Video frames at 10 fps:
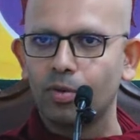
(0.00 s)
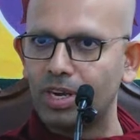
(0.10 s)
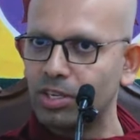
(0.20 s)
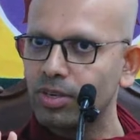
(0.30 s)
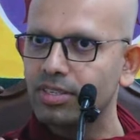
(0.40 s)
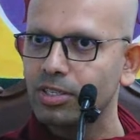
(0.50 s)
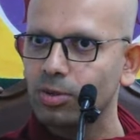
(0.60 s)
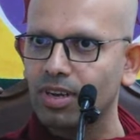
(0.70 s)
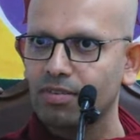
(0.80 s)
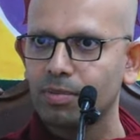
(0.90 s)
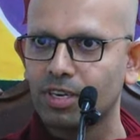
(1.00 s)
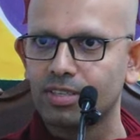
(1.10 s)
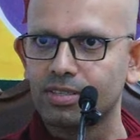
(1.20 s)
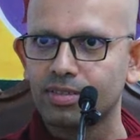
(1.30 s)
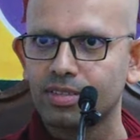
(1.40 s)
When you listen to a
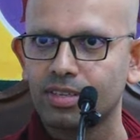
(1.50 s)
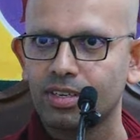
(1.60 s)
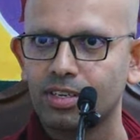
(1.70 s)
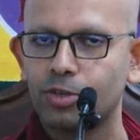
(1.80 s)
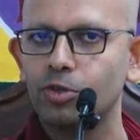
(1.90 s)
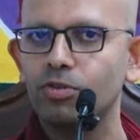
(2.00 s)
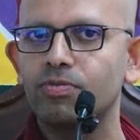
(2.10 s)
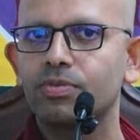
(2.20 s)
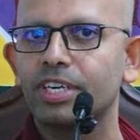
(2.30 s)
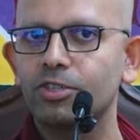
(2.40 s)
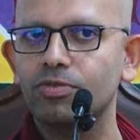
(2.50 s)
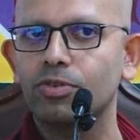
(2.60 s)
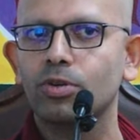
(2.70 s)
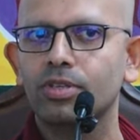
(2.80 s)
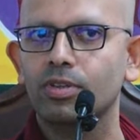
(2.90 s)
Kavibana, do you tend to
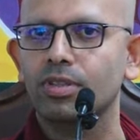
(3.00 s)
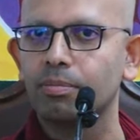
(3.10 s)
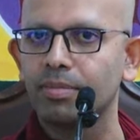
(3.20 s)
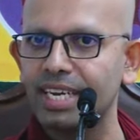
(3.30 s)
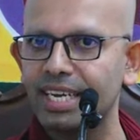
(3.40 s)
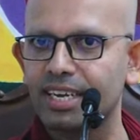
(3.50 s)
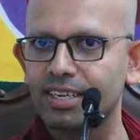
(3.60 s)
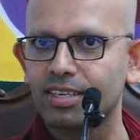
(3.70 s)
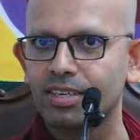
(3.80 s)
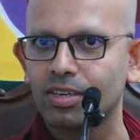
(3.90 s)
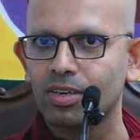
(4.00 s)
focus on the meaning